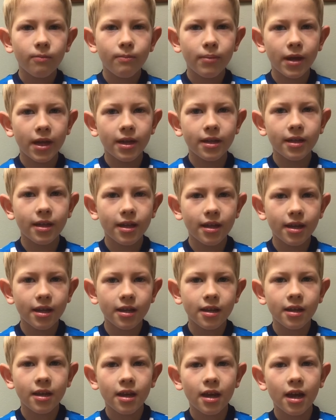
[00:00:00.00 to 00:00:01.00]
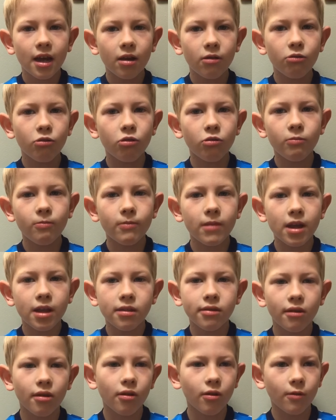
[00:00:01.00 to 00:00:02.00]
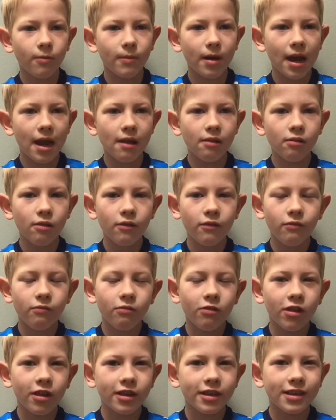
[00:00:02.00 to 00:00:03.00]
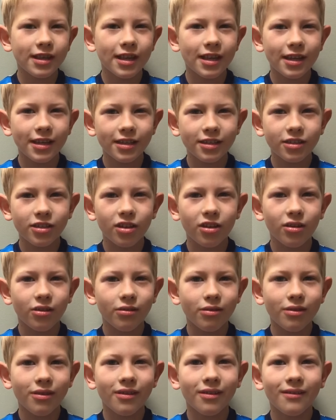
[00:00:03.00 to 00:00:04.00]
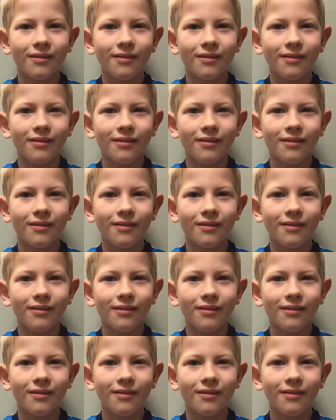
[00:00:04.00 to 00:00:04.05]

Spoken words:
PE. I will miss all my lovely teachers.